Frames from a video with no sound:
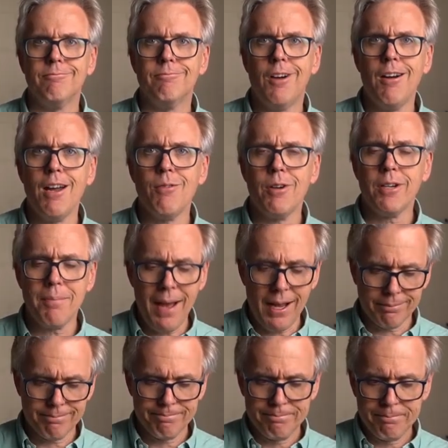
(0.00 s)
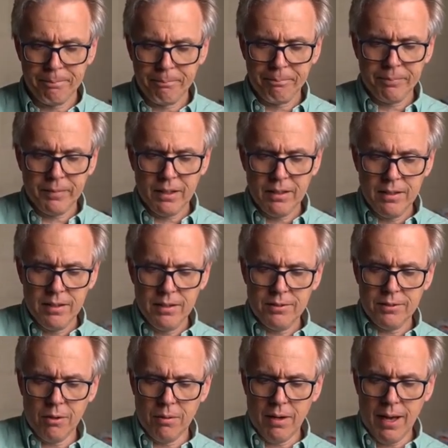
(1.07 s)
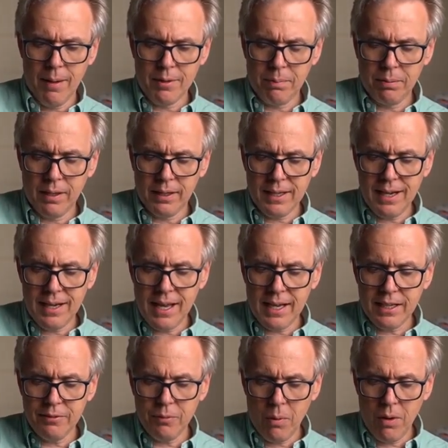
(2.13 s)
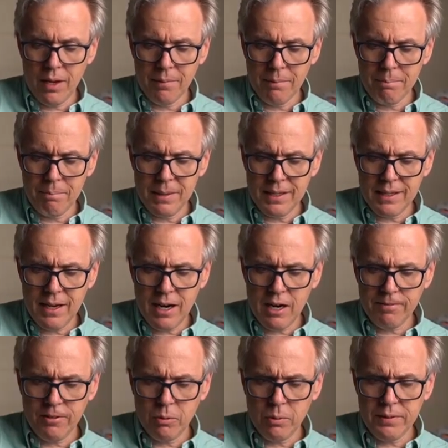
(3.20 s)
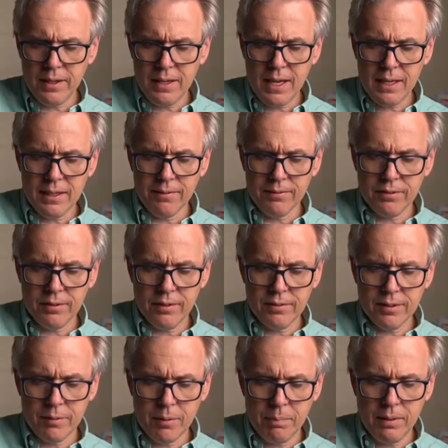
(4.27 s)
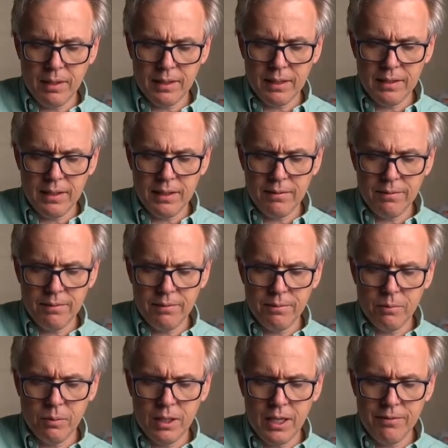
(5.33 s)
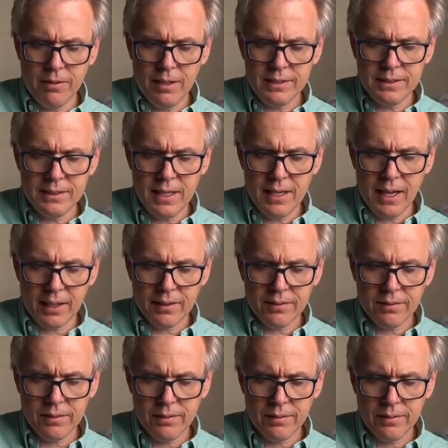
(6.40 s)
All right, welcome back. So I'm going to plug in a -1. Be careful with the negatives. I'm going to plug it in wherever I see an x.